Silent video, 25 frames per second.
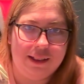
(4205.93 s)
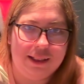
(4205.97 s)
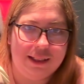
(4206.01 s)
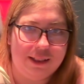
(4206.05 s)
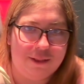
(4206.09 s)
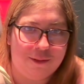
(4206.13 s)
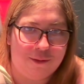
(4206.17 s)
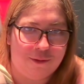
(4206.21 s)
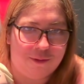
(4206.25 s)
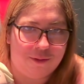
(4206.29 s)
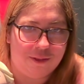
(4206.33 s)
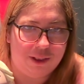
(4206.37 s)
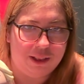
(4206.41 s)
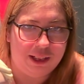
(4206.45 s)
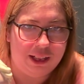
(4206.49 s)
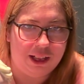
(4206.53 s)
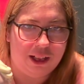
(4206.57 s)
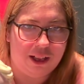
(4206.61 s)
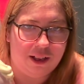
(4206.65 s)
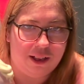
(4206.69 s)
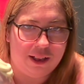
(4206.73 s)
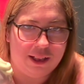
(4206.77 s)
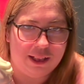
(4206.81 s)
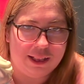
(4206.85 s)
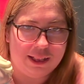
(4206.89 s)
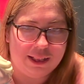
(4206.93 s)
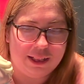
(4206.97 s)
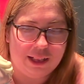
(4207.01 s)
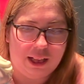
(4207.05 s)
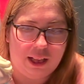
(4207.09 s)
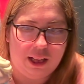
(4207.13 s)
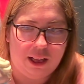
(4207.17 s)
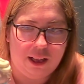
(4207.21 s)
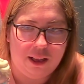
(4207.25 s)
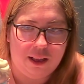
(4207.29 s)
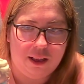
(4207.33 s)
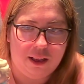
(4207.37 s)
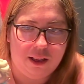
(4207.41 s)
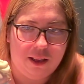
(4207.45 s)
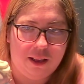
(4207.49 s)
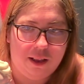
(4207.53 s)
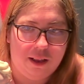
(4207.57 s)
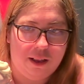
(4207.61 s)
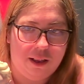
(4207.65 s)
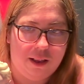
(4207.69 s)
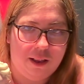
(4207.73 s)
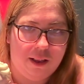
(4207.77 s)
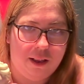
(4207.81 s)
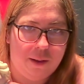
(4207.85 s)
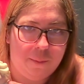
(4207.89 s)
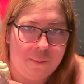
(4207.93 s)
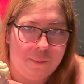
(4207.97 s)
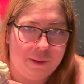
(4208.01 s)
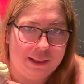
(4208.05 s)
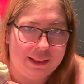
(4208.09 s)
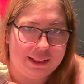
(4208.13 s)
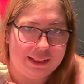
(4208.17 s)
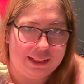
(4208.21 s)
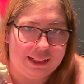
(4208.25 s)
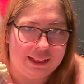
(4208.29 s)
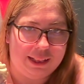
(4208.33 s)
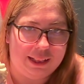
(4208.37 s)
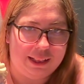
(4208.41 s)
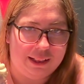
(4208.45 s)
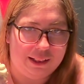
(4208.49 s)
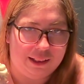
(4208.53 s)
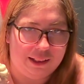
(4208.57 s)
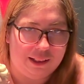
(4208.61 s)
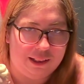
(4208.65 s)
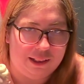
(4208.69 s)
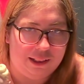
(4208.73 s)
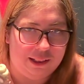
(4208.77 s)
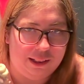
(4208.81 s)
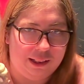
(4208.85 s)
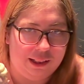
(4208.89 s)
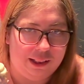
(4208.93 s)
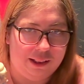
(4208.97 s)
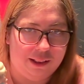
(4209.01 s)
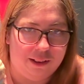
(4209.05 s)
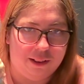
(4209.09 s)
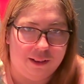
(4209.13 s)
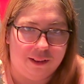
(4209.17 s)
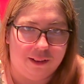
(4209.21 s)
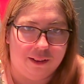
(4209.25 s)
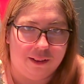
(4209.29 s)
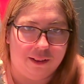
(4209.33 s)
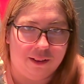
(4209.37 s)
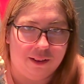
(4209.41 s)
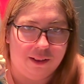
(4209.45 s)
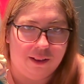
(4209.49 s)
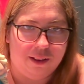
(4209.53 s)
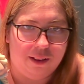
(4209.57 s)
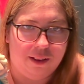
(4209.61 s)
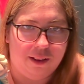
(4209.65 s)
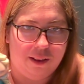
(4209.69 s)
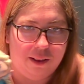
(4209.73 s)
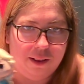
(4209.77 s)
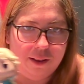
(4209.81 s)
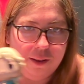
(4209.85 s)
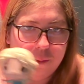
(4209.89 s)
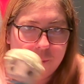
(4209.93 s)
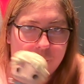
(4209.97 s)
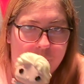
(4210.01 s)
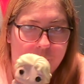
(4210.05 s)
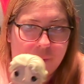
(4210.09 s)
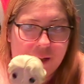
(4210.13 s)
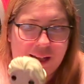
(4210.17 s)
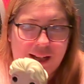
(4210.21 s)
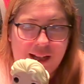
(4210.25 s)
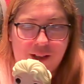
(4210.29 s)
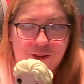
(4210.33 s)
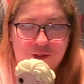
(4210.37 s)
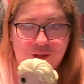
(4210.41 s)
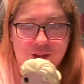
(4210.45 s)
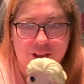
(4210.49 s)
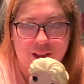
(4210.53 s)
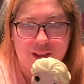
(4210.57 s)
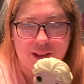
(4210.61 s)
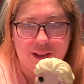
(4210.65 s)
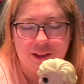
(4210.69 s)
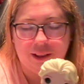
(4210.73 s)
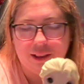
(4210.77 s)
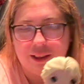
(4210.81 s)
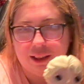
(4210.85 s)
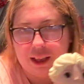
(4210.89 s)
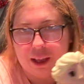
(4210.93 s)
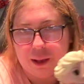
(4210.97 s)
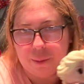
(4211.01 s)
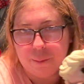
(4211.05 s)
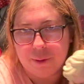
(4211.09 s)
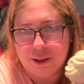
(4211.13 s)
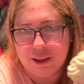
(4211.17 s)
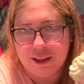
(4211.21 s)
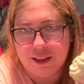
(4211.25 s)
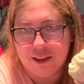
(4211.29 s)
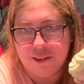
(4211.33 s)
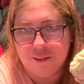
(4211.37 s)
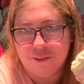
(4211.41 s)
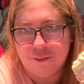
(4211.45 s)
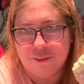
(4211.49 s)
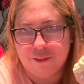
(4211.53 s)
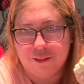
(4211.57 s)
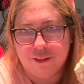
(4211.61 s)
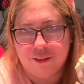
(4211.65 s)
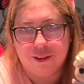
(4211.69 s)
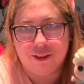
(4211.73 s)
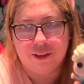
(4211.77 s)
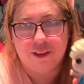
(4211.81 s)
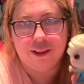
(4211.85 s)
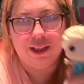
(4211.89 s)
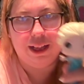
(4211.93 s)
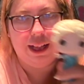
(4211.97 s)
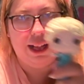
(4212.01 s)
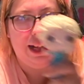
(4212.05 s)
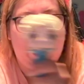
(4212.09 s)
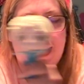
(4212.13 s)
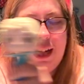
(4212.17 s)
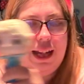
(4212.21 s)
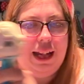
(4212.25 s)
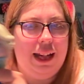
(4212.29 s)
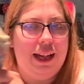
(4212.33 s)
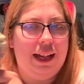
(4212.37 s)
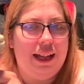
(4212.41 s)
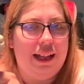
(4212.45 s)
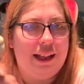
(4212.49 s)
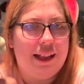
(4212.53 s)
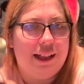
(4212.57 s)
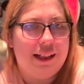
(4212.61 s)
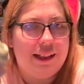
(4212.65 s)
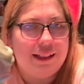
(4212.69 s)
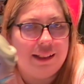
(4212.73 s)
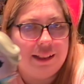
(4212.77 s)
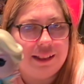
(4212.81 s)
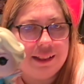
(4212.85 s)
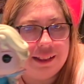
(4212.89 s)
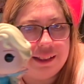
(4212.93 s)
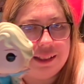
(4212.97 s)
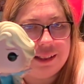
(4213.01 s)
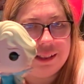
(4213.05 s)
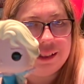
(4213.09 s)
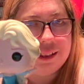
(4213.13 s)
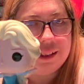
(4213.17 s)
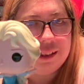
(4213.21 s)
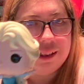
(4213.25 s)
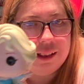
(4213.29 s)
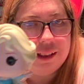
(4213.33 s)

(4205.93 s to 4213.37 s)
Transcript: It's really hard to see. But it's like the clear magic coming out of her hands.